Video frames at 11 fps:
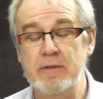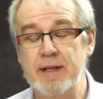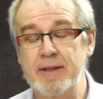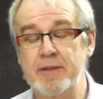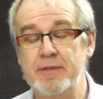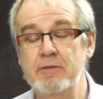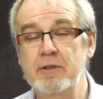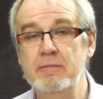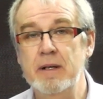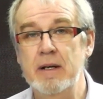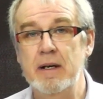read through
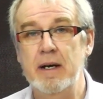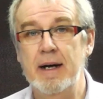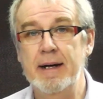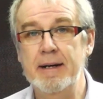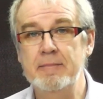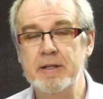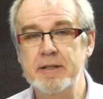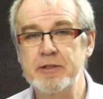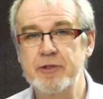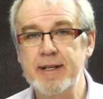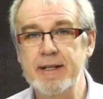them, and I'm going to
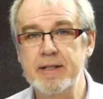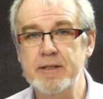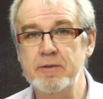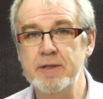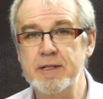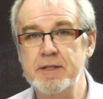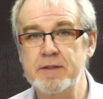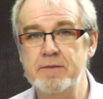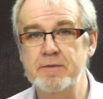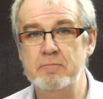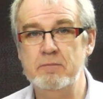try and do this
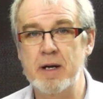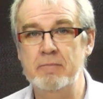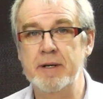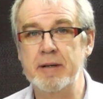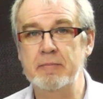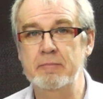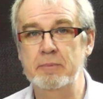from memory